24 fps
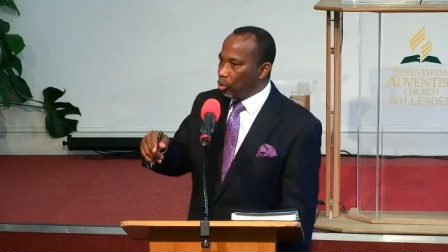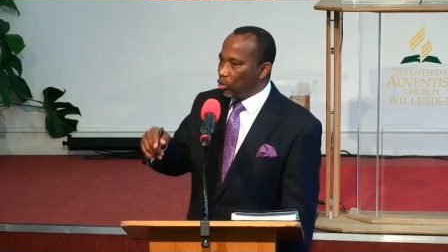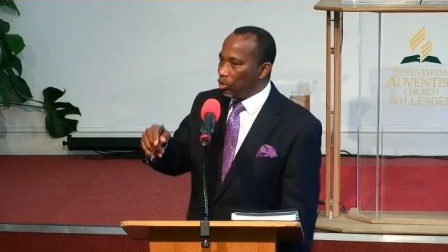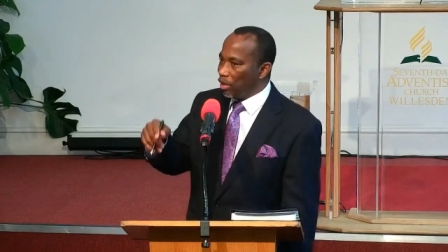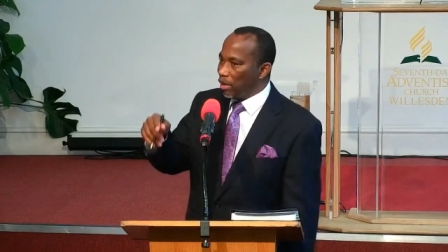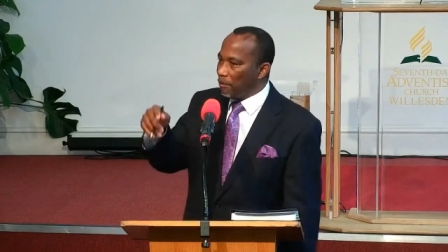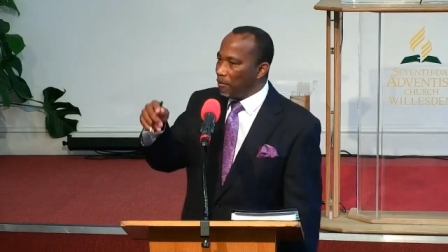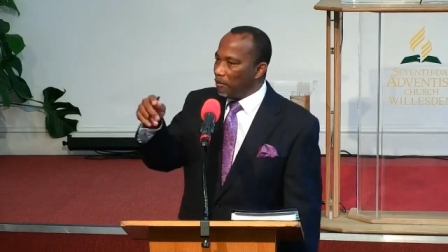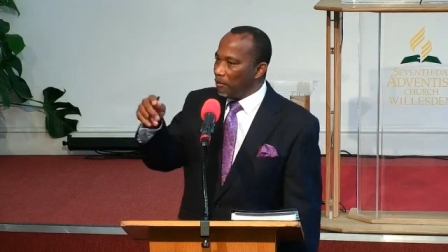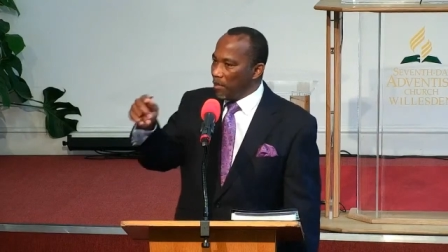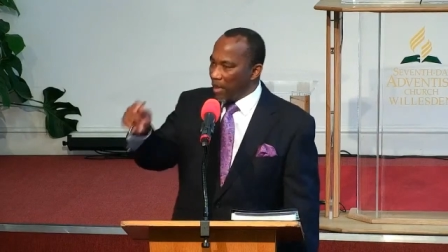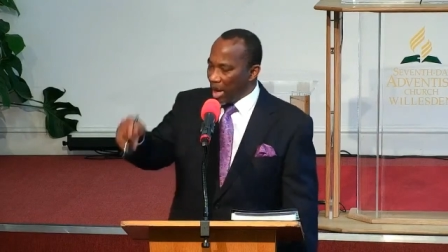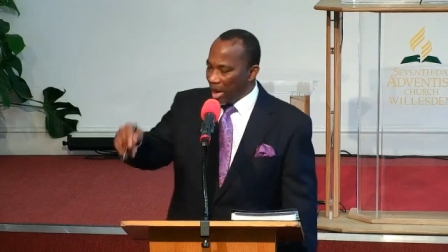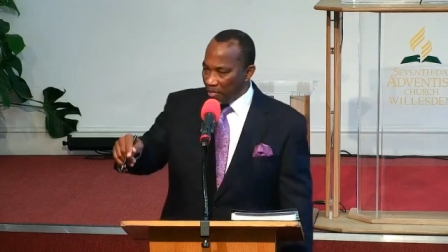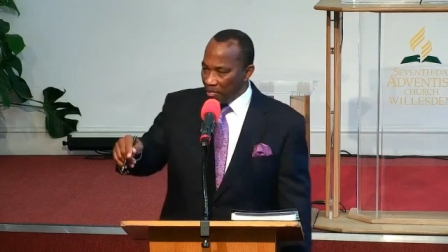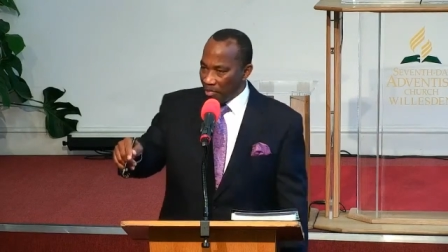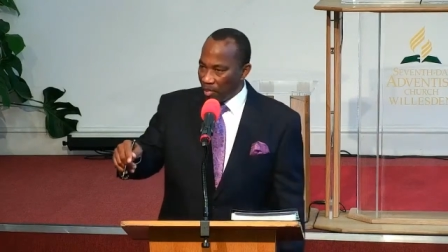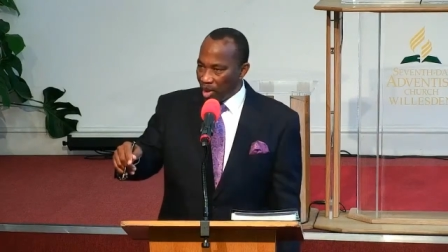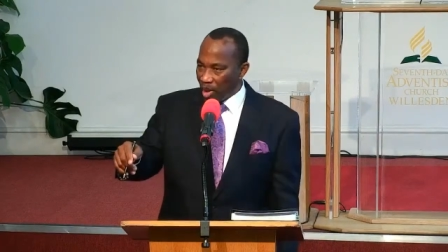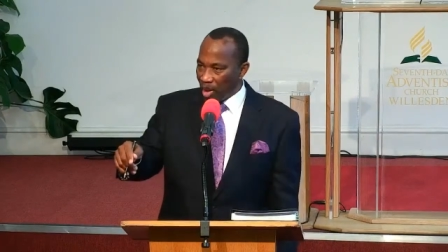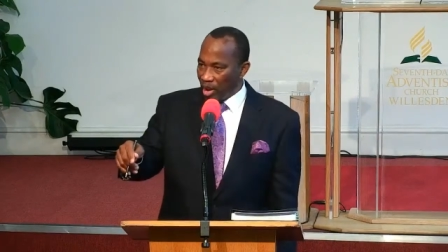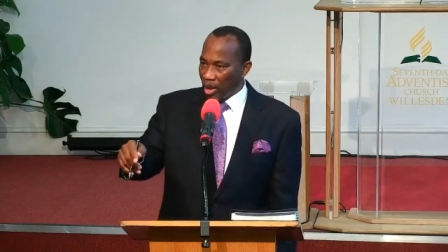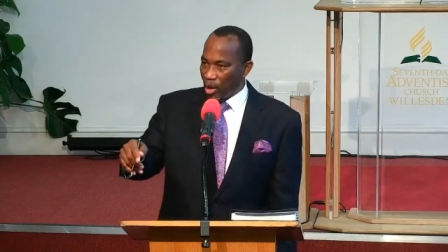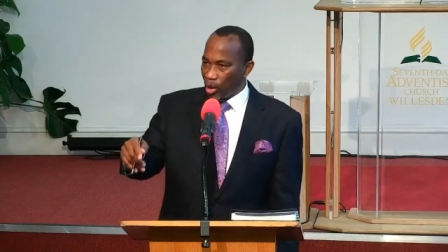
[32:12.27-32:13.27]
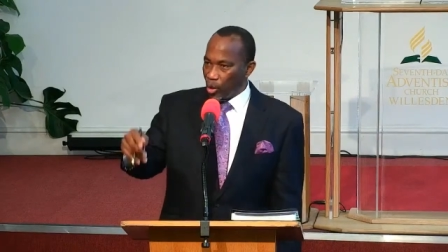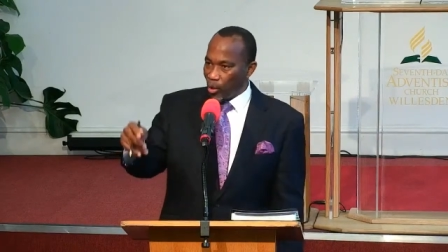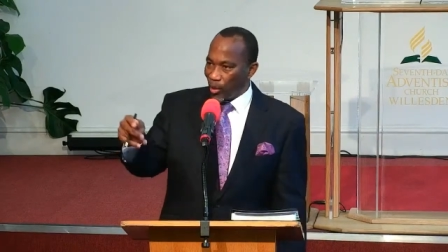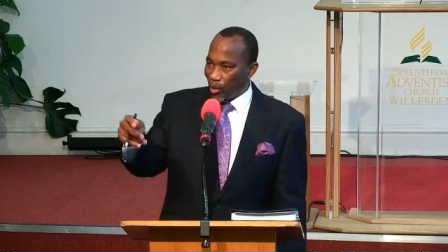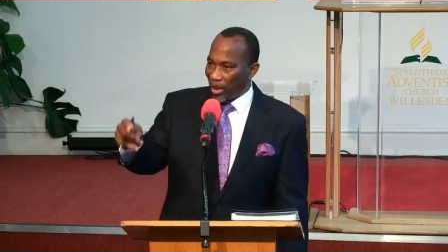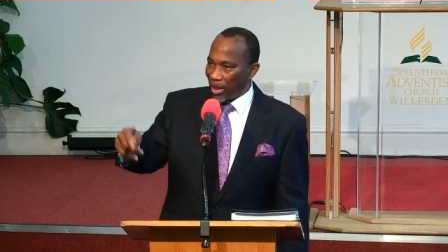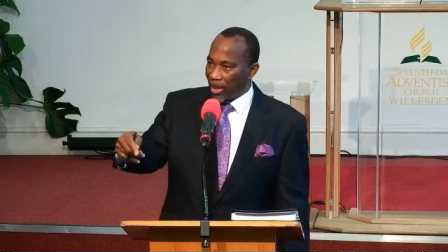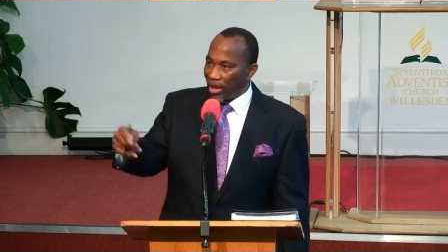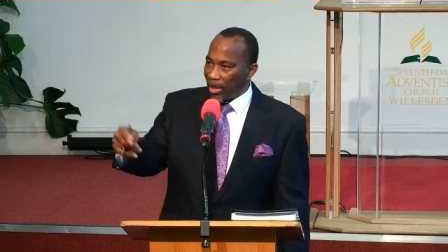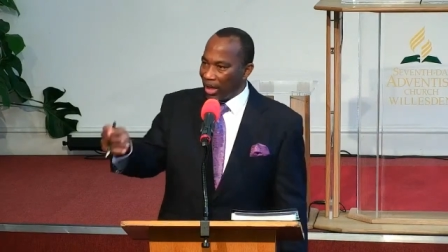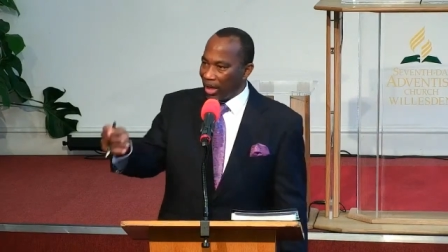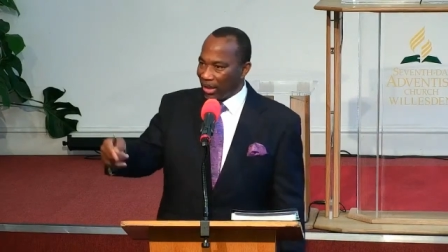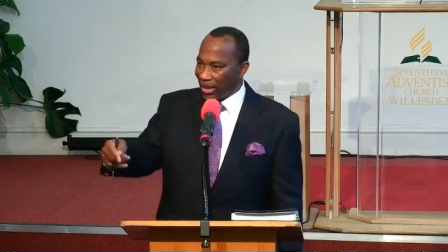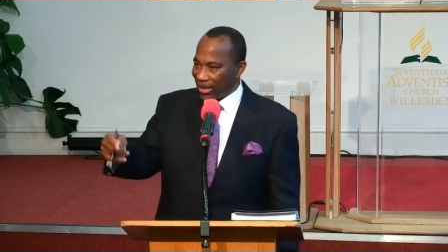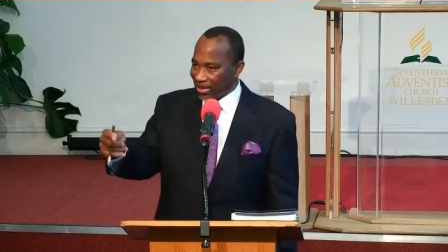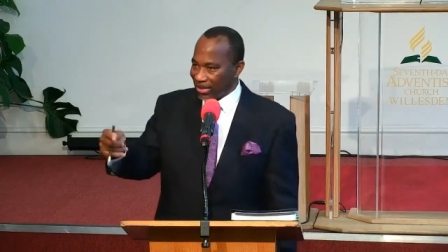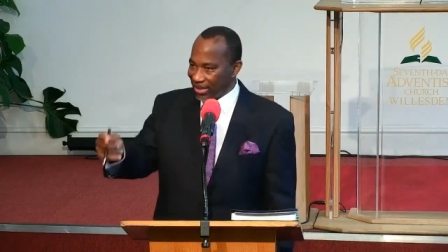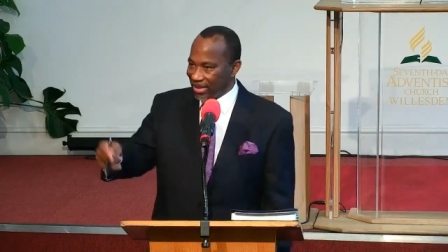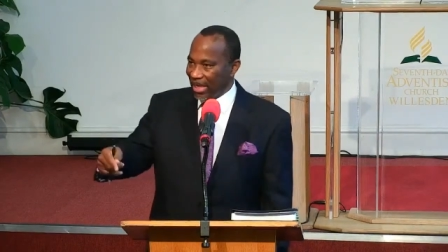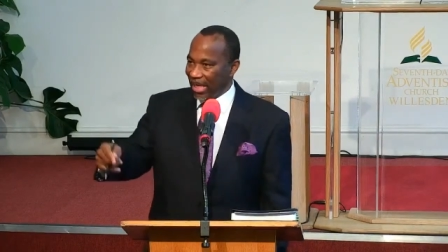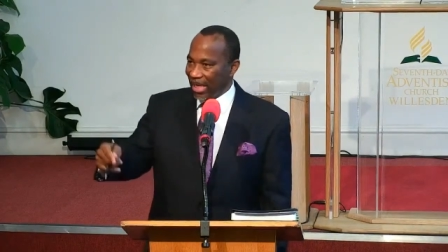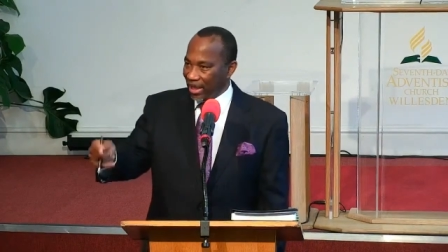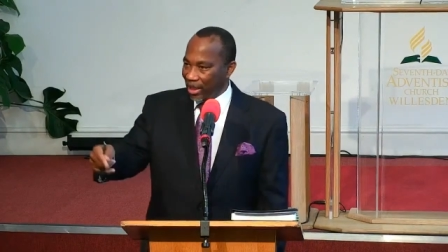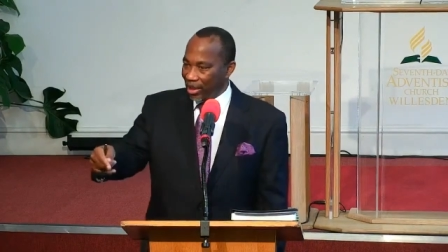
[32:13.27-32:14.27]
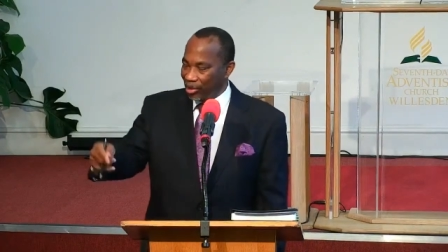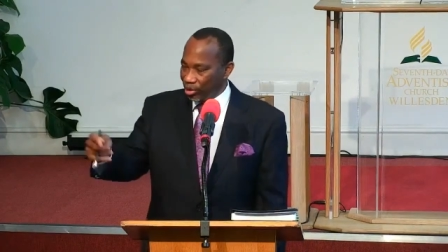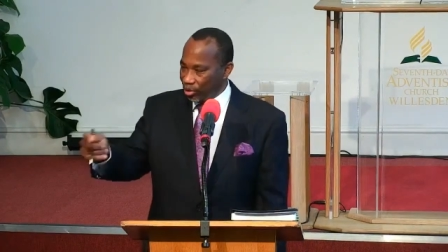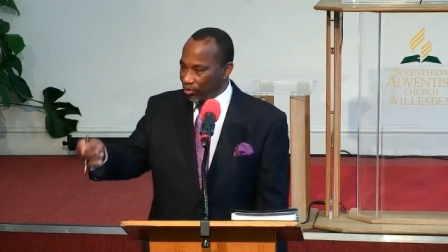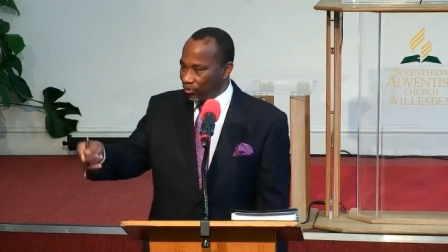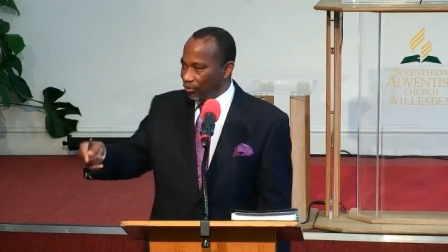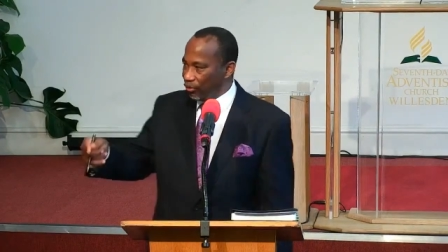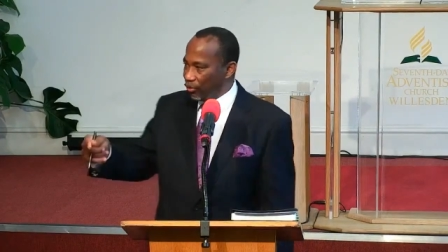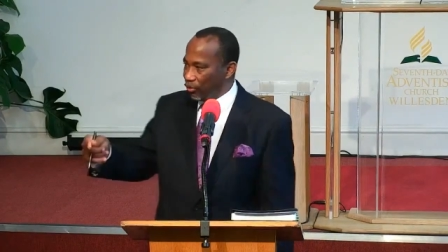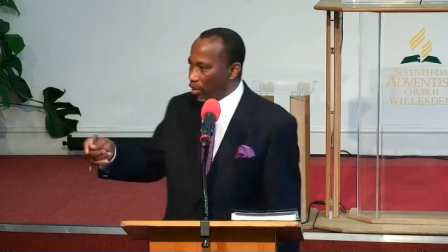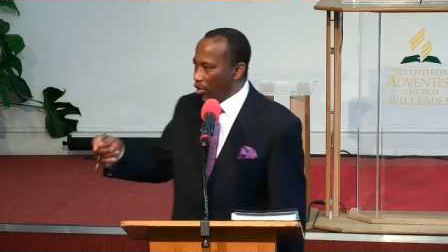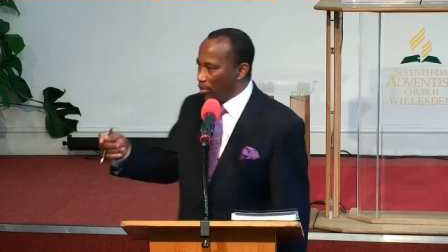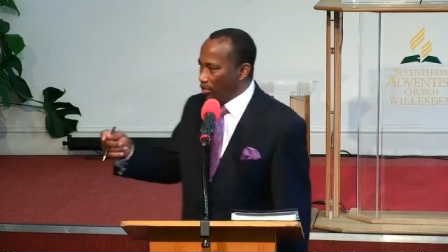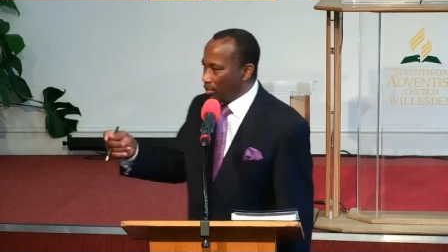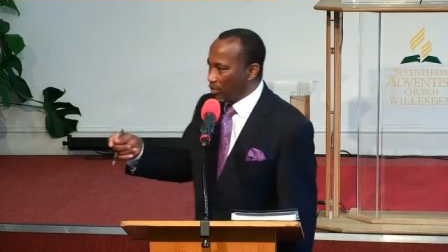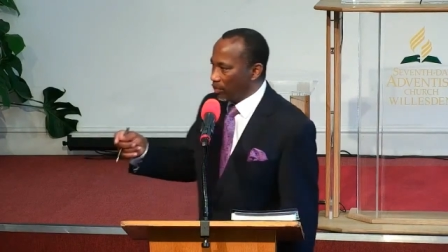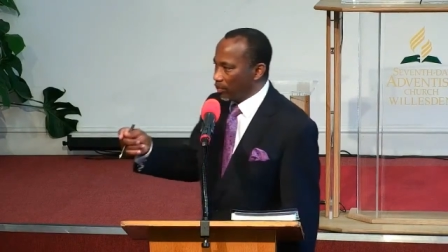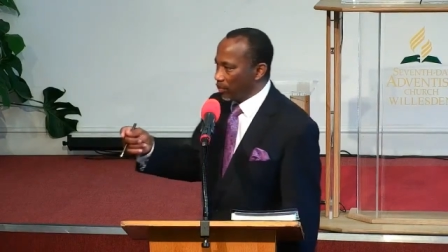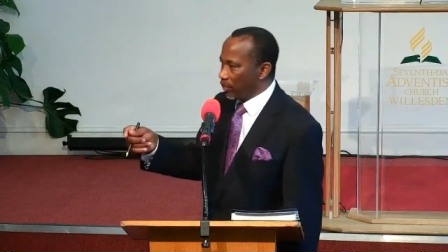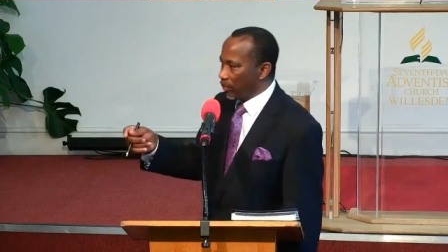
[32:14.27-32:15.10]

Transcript: remember where God has taken you from.